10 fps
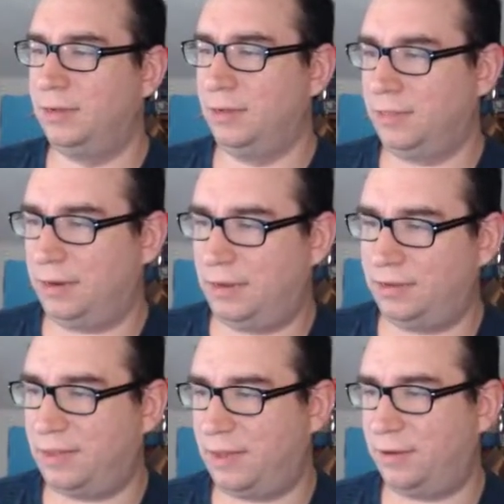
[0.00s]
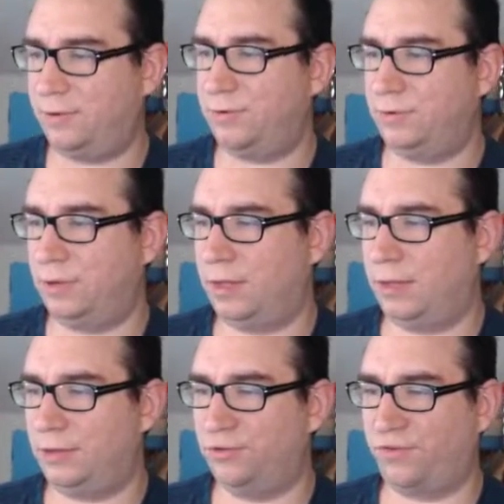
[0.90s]
then he's got no
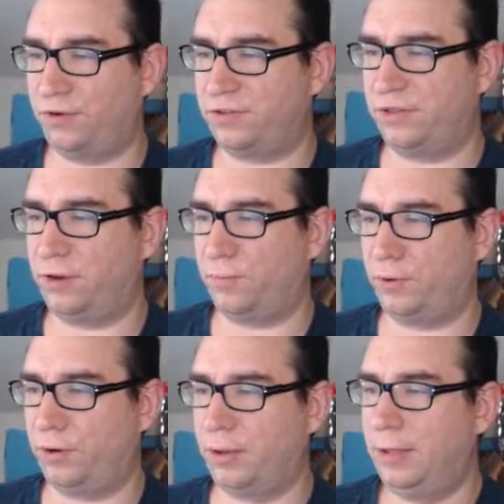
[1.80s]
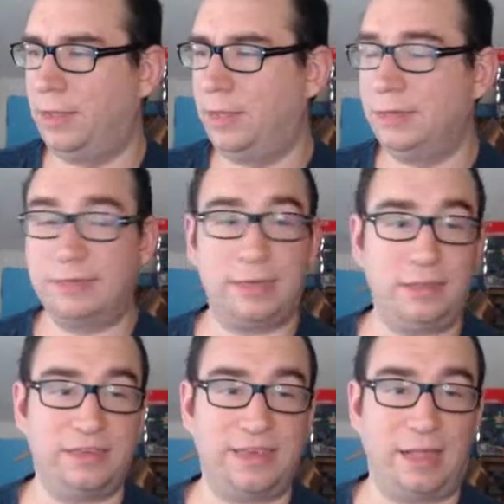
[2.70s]
use for his leader perk.
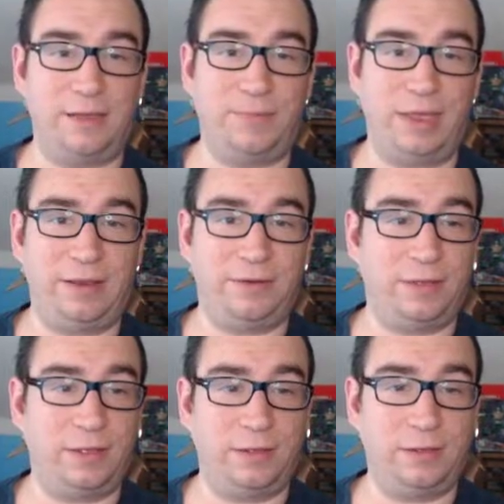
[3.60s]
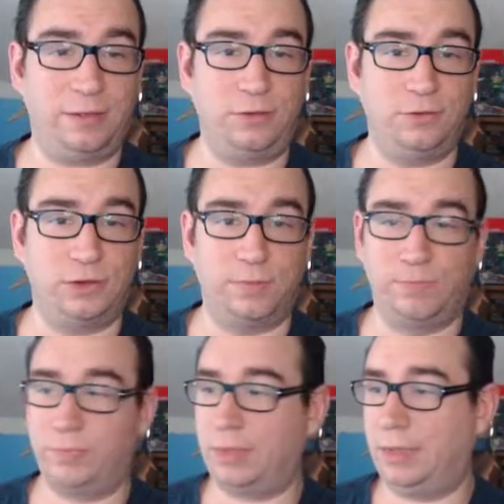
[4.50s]
Still a solid bang user.
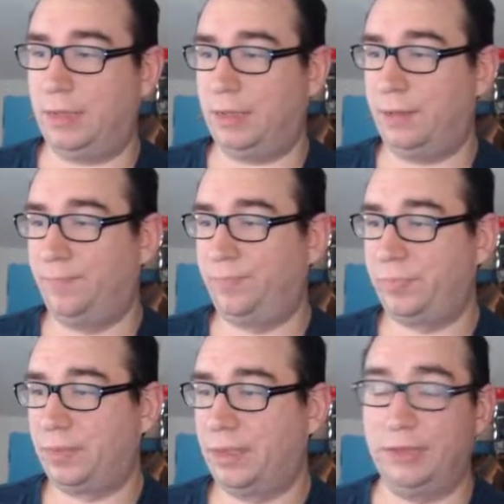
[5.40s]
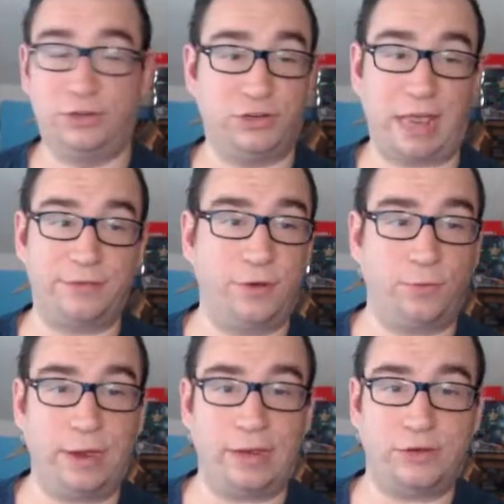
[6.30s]
He just has no
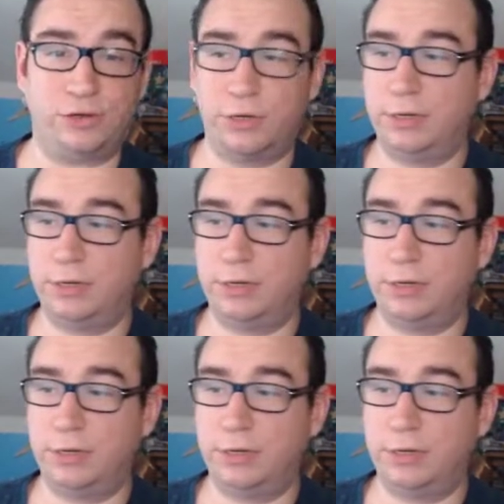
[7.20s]
range.